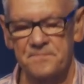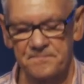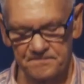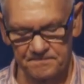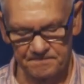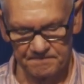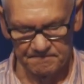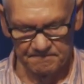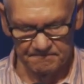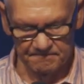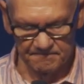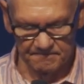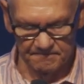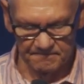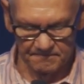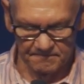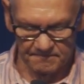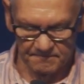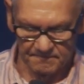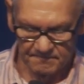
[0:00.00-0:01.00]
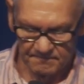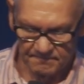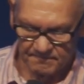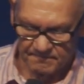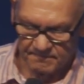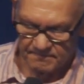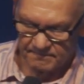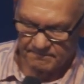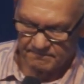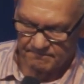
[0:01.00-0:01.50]

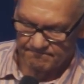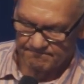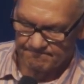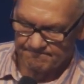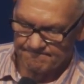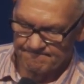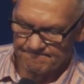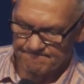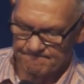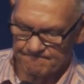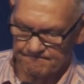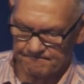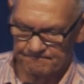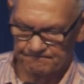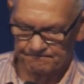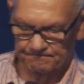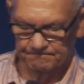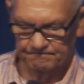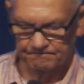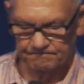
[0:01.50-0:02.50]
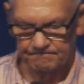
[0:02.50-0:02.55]
No one is speaking in this clip.